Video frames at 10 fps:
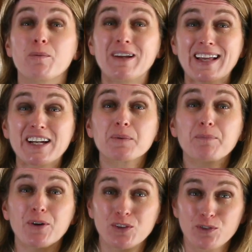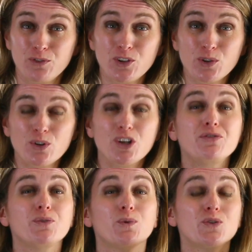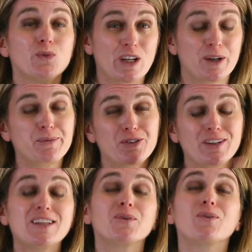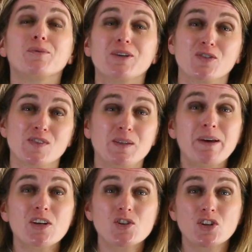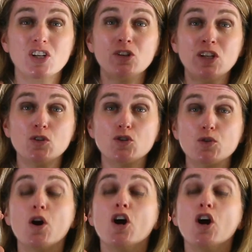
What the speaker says: a diet point of view, if you want to help your little one with constipation, you need to